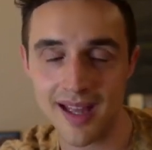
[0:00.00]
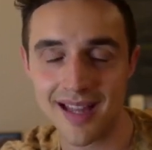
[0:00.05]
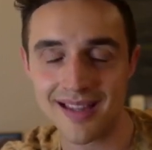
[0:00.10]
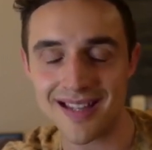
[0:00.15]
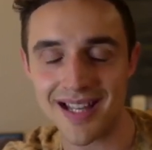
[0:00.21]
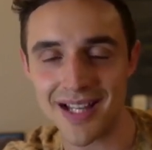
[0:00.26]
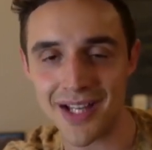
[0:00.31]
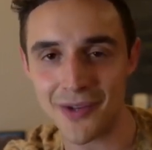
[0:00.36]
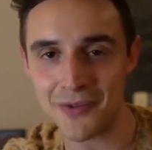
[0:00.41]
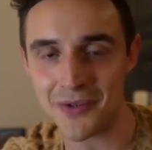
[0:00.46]

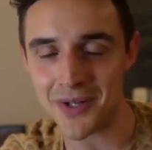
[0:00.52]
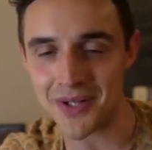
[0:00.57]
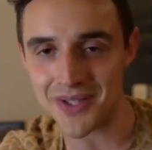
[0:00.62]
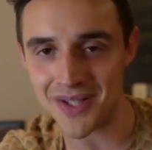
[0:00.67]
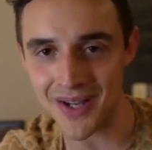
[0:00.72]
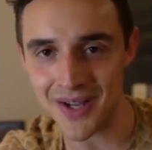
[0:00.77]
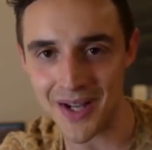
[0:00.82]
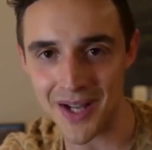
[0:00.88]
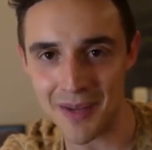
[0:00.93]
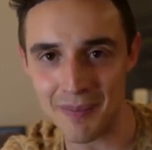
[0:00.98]
Thank you for your
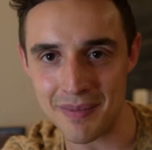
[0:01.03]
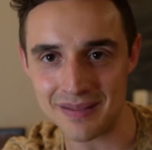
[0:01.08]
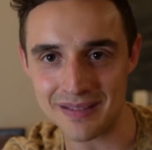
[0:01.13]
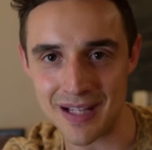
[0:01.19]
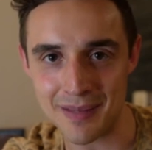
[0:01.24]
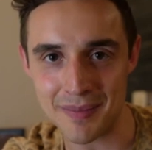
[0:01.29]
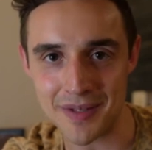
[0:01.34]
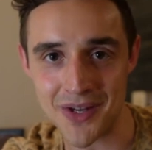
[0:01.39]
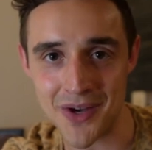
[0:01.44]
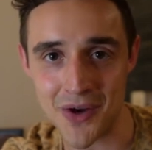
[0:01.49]
time.
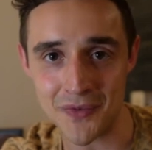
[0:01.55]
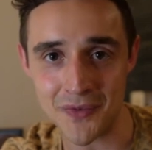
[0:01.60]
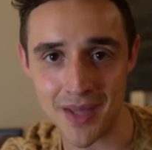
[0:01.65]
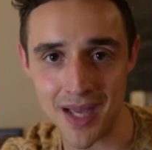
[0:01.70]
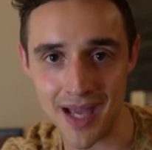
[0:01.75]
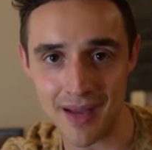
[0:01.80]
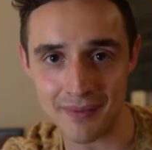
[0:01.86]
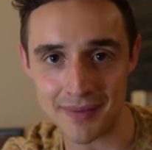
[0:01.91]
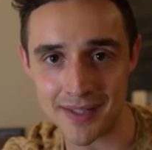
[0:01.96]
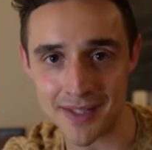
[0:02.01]
Let me know if you
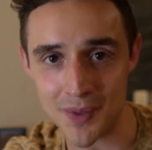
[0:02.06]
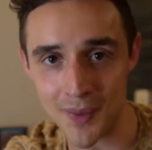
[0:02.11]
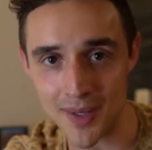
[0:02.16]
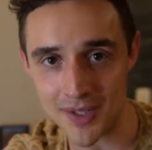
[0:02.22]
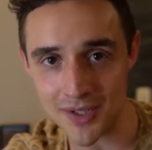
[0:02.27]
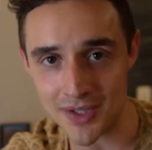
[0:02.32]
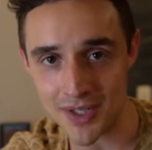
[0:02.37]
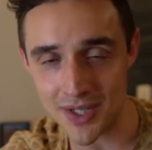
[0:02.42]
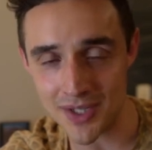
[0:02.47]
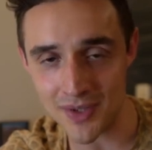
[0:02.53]
have any
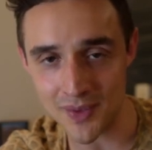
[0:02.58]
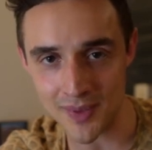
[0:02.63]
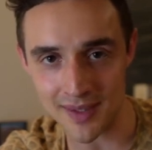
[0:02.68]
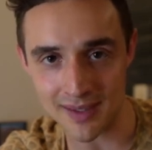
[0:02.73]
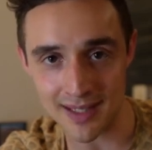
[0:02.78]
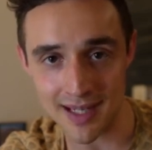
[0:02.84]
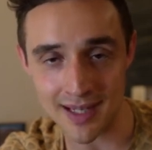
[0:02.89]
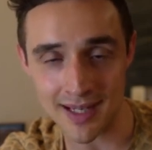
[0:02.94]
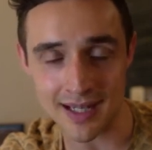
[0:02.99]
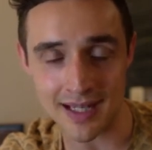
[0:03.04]
questions or
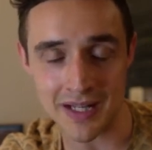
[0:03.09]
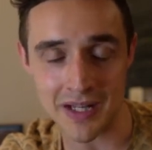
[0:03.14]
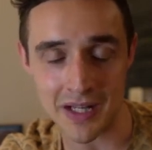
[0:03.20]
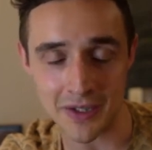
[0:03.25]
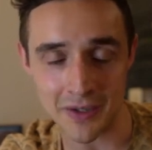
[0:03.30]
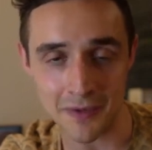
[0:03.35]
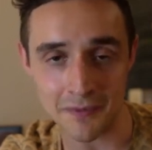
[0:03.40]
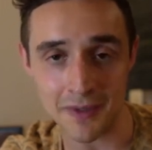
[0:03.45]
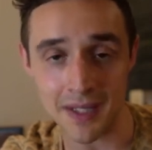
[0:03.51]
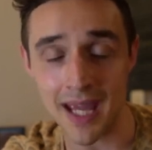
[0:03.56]
you'd like any
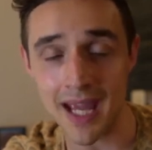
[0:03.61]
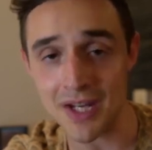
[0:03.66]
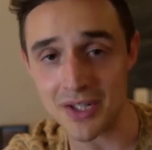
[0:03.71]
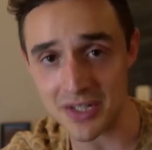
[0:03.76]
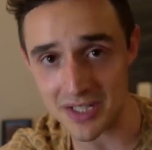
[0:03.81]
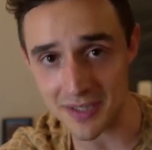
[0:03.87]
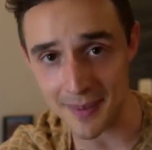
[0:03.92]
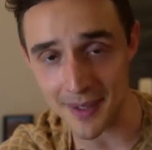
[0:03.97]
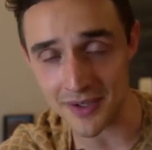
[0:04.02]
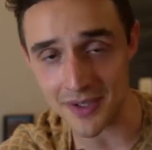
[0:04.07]

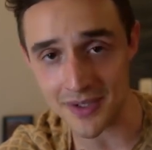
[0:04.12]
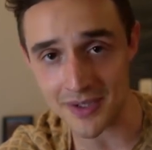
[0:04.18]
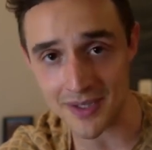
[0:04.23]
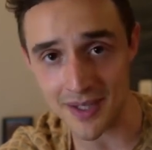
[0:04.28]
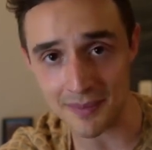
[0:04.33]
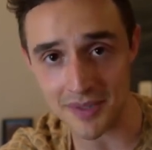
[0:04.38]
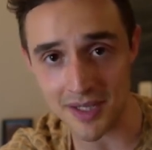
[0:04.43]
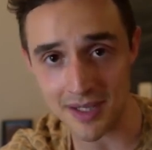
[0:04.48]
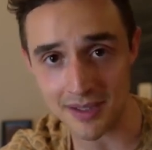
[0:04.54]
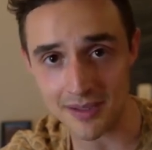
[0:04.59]
clarifications about this
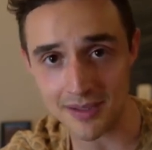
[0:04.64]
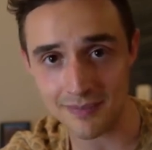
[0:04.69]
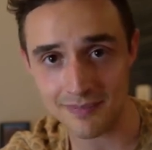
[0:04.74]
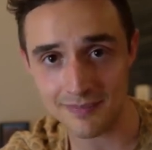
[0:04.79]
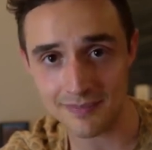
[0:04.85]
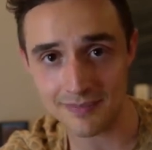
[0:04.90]
subject.